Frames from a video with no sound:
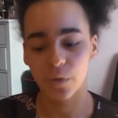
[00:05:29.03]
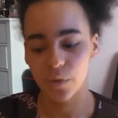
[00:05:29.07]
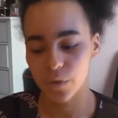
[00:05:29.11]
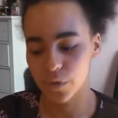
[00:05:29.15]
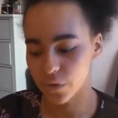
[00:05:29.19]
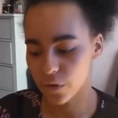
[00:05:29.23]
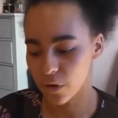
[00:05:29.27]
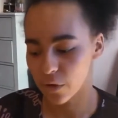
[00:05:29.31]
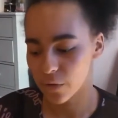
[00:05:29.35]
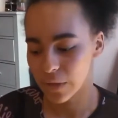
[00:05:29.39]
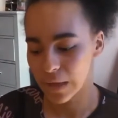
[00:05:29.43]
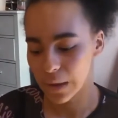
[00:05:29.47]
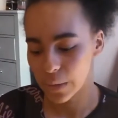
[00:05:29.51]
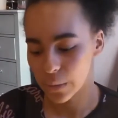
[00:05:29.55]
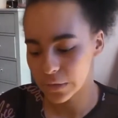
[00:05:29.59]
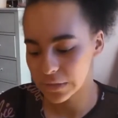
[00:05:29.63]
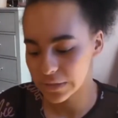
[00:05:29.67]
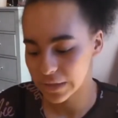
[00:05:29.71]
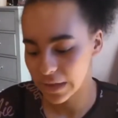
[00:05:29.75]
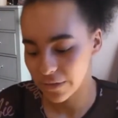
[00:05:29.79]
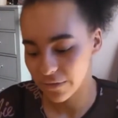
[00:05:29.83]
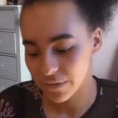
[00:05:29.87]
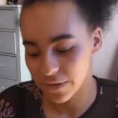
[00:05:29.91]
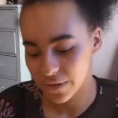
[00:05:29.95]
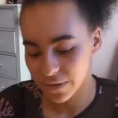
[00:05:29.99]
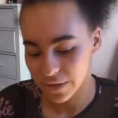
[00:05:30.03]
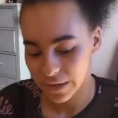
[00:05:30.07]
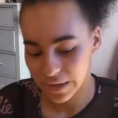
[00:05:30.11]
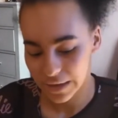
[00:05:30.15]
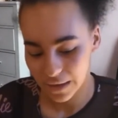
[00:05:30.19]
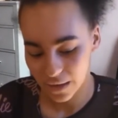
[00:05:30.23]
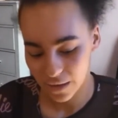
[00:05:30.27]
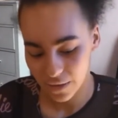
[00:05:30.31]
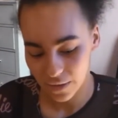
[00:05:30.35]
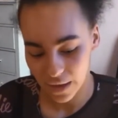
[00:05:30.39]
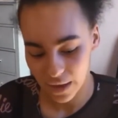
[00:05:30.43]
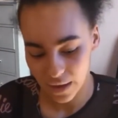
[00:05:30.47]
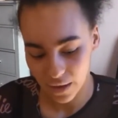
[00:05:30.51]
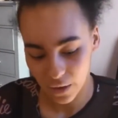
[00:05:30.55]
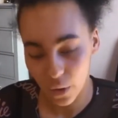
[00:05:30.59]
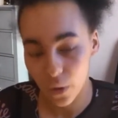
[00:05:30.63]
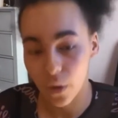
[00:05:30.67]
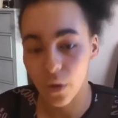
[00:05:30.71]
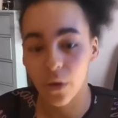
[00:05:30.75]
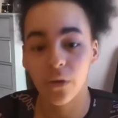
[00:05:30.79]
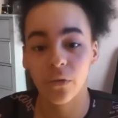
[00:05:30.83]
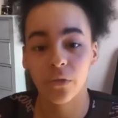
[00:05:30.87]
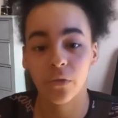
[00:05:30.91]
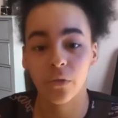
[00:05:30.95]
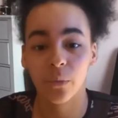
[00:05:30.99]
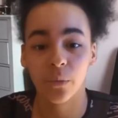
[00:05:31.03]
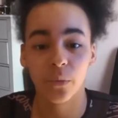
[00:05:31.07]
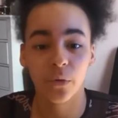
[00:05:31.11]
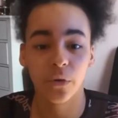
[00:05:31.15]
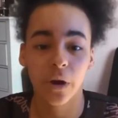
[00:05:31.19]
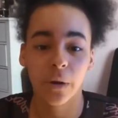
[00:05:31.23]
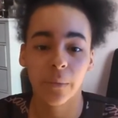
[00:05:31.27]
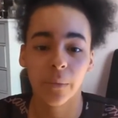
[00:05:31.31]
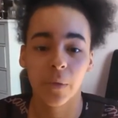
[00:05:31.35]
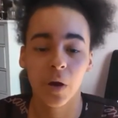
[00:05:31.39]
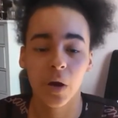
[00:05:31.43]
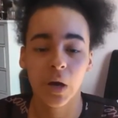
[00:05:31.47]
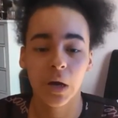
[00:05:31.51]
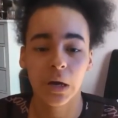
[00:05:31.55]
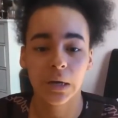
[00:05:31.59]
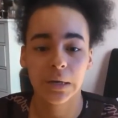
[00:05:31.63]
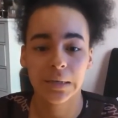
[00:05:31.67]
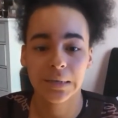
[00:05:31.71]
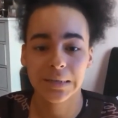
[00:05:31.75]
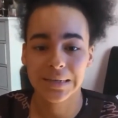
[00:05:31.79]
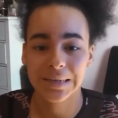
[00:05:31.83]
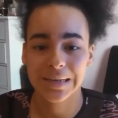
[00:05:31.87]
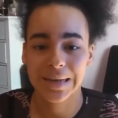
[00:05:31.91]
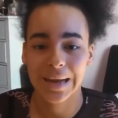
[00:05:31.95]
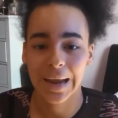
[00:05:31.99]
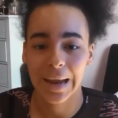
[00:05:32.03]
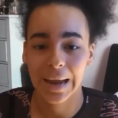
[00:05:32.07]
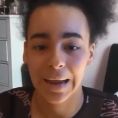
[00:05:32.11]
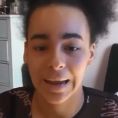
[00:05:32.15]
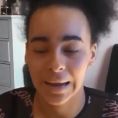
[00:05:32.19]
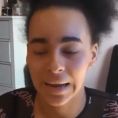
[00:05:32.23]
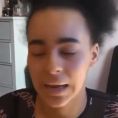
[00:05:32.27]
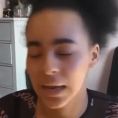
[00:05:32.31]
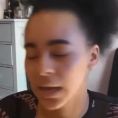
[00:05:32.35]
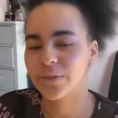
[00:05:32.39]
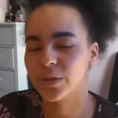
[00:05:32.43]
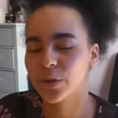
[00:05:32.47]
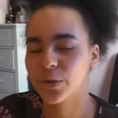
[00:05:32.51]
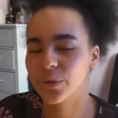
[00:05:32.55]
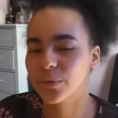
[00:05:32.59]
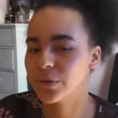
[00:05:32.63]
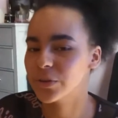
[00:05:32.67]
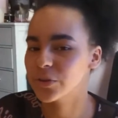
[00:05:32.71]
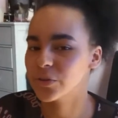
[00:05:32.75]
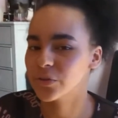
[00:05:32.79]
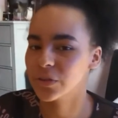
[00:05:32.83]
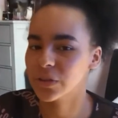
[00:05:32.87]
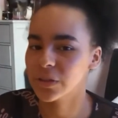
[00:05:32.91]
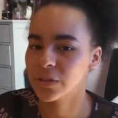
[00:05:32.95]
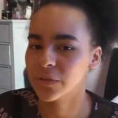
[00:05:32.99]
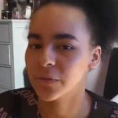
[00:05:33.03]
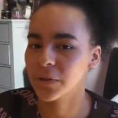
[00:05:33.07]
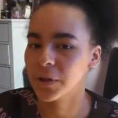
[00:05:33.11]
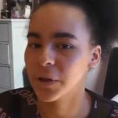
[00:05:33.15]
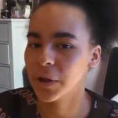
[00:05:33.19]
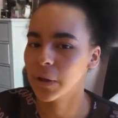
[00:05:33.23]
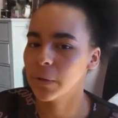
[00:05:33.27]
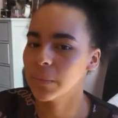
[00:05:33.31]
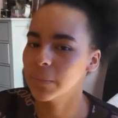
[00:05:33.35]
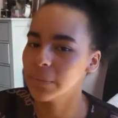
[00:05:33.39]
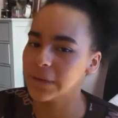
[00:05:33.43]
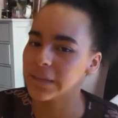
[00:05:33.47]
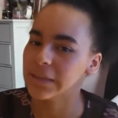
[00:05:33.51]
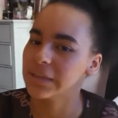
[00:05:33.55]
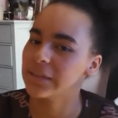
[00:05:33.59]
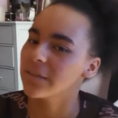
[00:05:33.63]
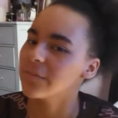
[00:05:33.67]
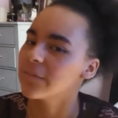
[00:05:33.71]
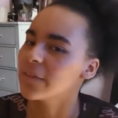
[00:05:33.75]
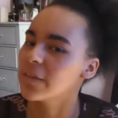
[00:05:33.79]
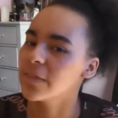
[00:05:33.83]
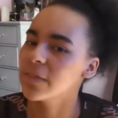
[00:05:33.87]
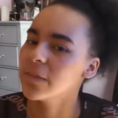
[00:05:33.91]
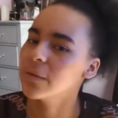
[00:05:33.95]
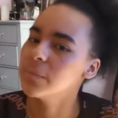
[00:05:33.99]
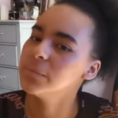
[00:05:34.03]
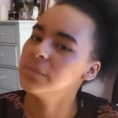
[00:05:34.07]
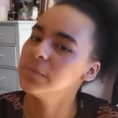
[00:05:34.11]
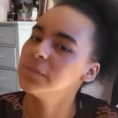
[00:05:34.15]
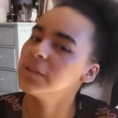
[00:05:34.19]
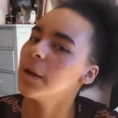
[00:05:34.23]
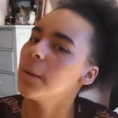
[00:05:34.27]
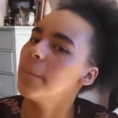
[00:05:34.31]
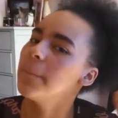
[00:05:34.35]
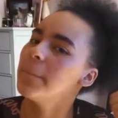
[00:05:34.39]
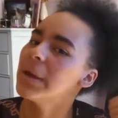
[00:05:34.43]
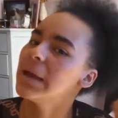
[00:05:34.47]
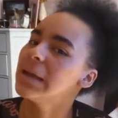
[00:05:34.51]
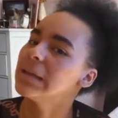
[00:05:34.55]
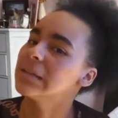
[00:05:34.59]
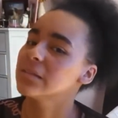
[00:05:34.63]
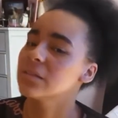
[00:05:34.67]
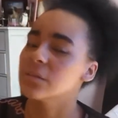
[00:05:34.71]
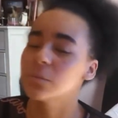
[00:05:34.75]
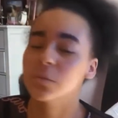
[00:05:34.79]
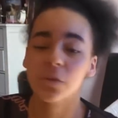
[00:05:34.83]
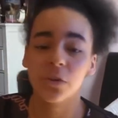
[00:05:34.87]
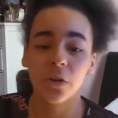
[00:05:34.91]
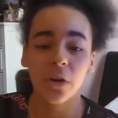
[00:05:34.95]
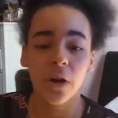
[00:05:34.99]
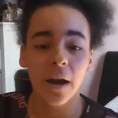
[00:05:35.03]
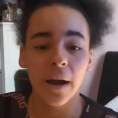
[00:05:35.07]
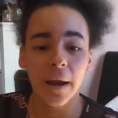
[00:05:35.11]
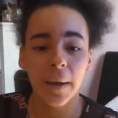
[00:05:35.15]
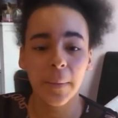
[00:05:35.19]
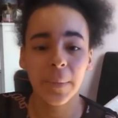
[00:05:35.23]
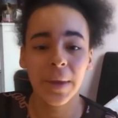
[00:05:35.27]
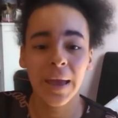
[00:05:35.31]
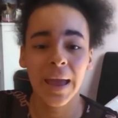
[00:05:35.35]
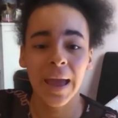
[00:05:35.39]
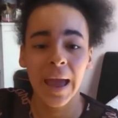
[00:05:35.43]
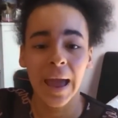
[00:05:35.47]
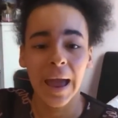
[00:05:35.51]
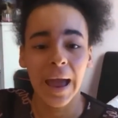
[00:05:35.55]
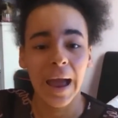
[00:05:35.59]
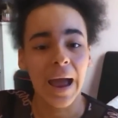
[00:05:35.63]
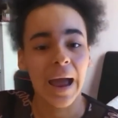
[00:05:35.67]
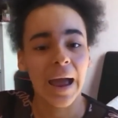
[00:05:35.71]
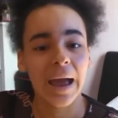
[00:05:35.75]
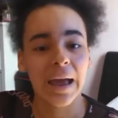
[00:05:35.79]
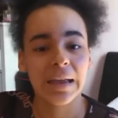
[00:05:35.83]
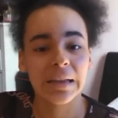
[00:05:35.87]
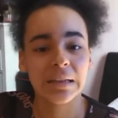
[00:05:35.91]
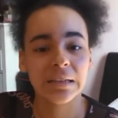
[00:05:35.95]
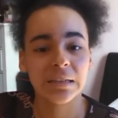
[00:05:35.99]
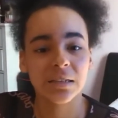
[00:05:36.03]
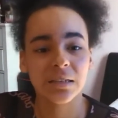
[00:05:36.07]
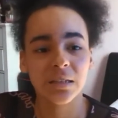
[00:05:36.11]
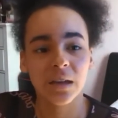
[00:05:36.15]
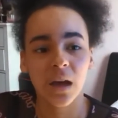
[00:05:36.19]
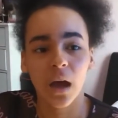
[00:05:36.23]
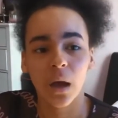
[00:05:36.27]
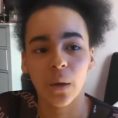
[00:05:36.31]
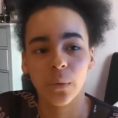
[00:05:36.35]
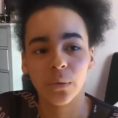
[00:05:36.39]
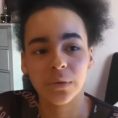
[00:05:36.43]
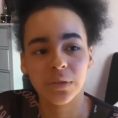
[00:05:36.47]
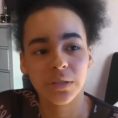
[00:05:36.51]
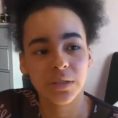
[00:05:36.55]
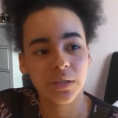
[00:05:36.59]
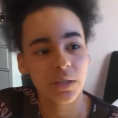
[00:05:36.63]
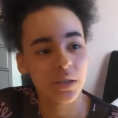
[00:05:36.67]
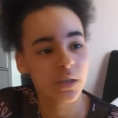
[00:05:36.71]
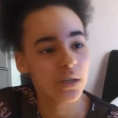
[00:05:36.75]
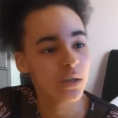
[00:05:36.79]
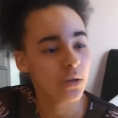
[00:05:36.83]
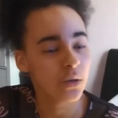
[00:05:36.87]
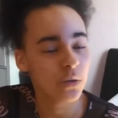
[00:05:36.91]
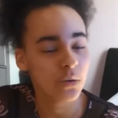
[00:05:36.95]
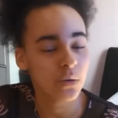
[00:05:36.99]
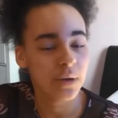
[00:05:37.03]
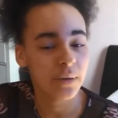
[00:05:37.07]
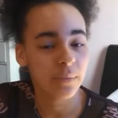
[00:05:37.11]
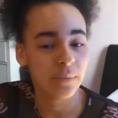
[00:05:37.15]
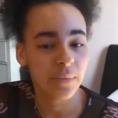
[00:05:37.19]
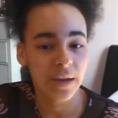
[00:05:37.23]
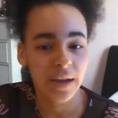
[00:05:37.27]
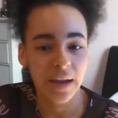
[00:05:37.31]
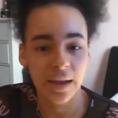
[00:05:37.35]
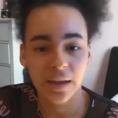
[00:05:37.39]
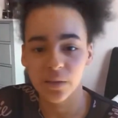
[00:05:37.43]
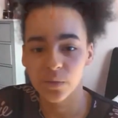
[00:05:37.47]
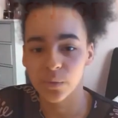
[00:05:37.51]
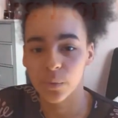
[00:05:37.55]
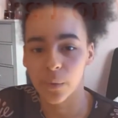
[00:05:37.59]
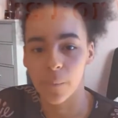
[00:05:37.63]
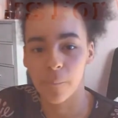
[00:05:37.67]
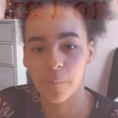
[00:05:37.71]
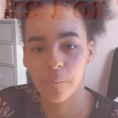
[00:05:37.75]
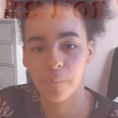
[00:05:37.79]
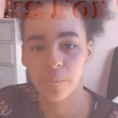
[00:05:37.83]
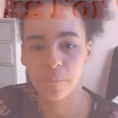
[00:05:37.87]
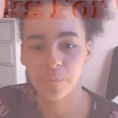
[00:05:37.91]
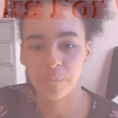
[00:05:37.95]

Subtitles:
So that was everything that I got from Primark today. If you enjoyed this video, please give it a thumbs up and subscribe. And I will see you in my next one.